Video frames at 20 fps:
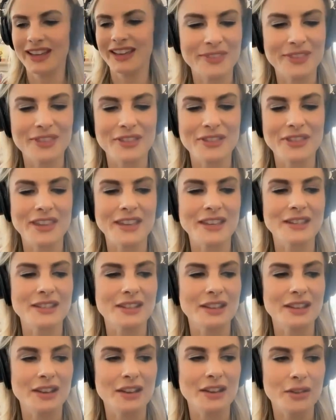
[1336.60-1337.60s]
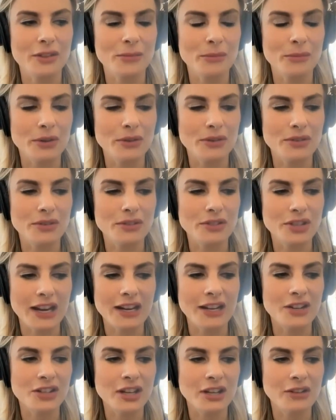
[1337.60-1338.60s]
The things that are the most
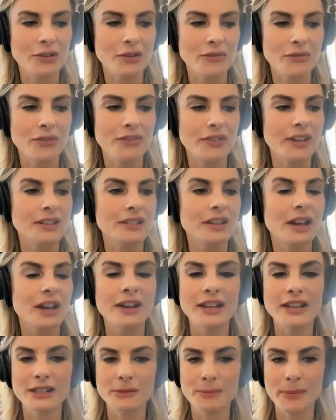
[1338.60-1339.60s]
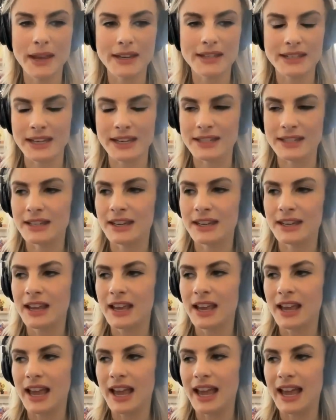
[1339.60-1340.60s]
challenging are often things unexpected.
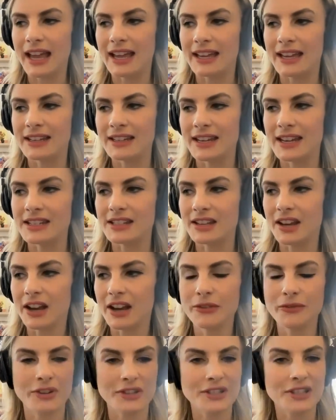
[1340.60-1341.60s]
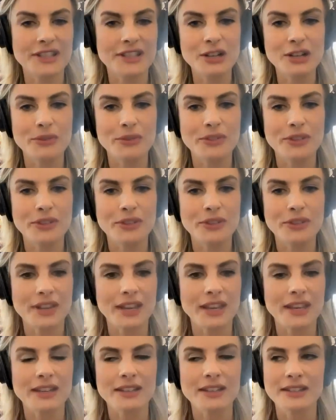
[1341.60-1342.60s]
And it's hard for us to deal with those
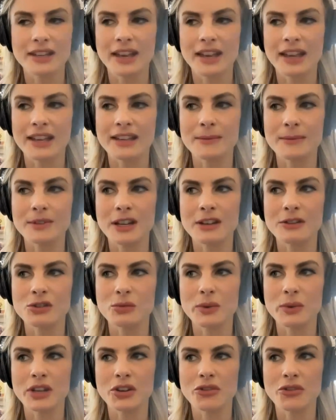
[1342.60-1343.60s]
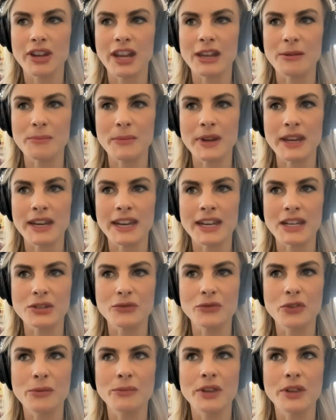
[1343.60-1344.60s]
things. And sometimes we create meanings
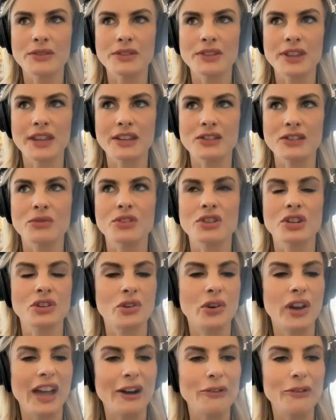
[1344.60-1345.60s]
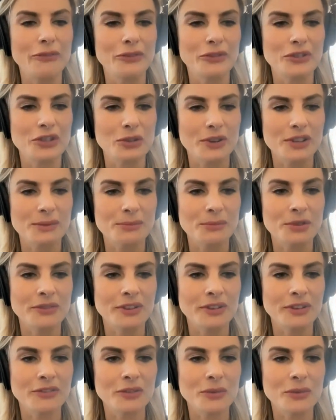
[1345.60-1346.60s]
from those things which are not helpful to us
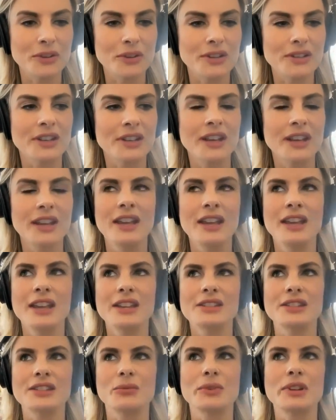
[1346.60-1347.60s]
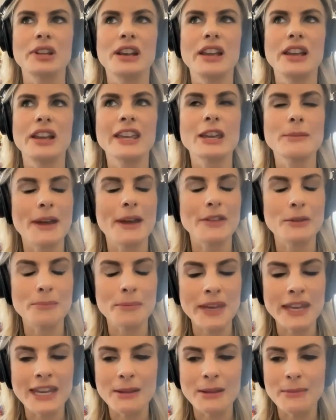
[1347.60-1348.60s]
moving forward. So, what I like about the
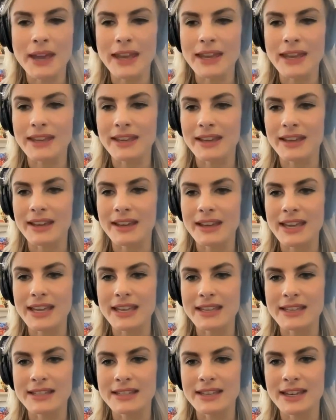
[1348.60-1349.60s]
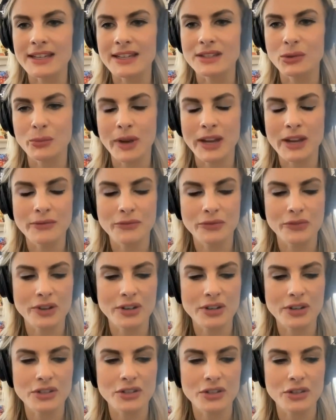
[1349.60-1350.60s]
meaning maker is it's a way for
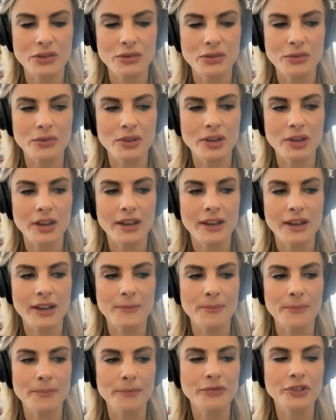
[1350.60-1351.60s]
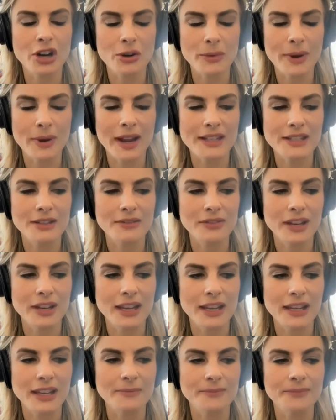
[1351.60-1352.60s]
us to
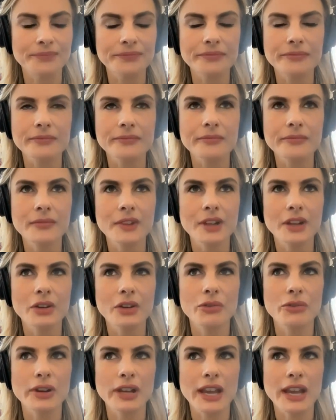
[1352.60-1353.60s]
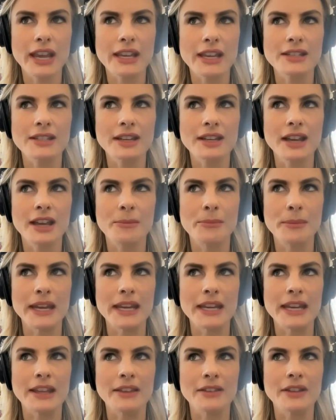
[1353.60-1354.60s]
proactively create a
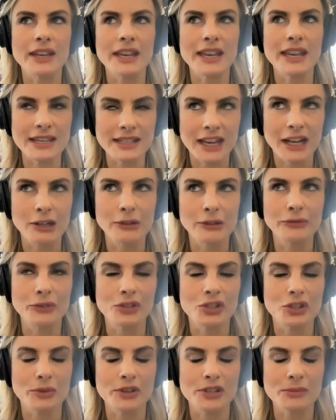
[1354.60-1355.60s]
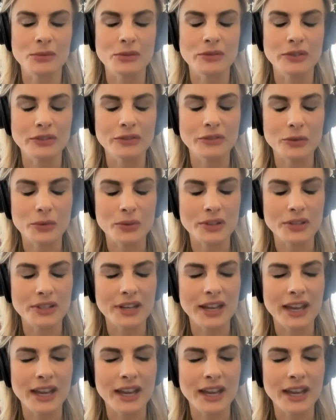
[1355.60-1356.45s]
meaning that is helpful to us moving forward.